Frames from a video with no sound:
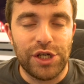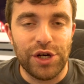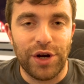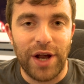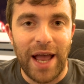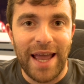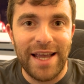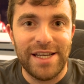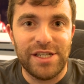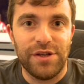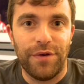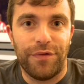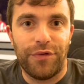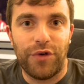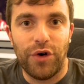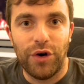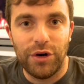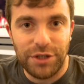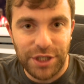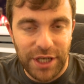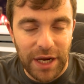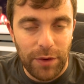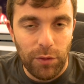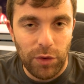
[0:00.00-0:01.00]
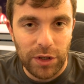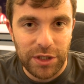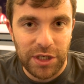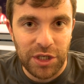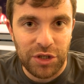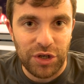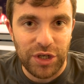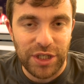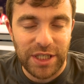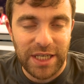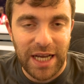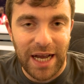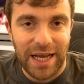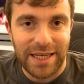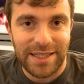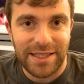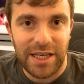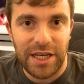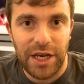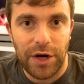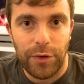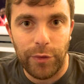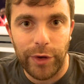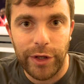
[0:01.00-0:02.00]
so, guys, of course, I wanted to discuss
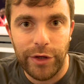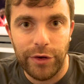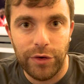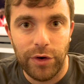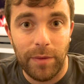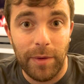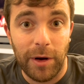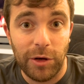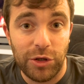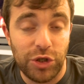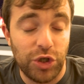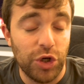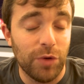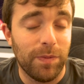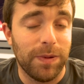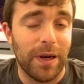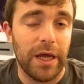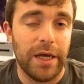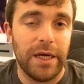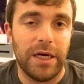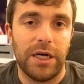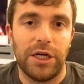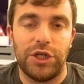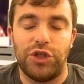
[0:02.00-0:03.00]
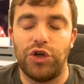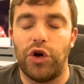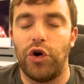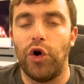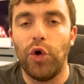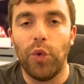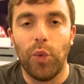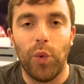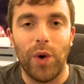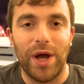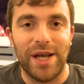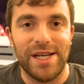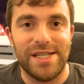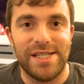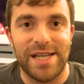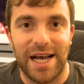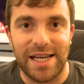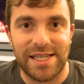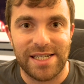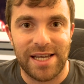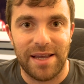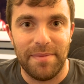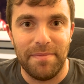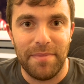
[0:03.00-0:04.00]
here with you about two players you're always
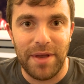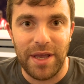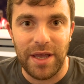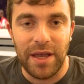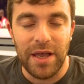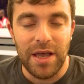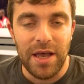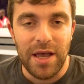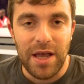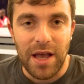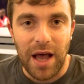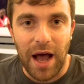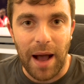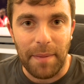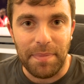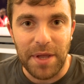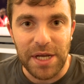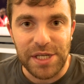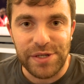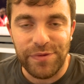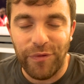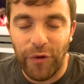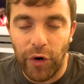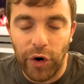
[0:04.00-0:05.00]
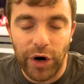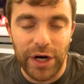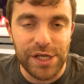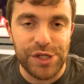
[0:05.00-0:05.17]
asking me updates for.